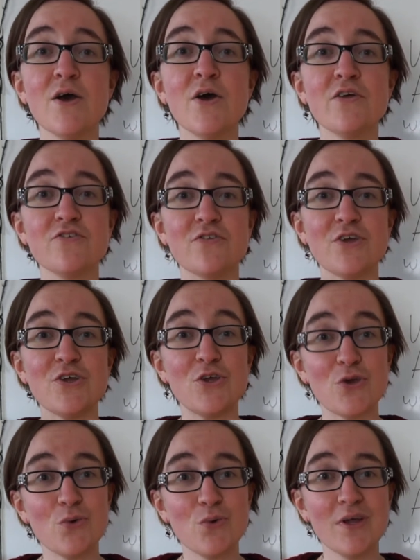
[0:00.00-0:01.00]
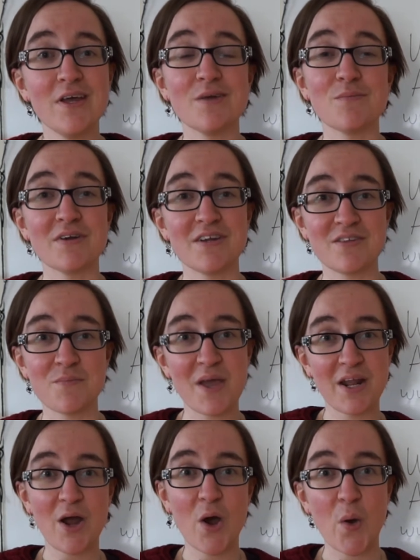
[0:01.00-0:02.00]
so that you can participate
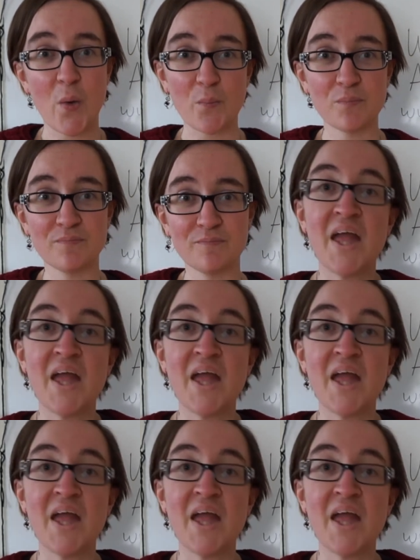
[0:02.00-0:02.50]
at home.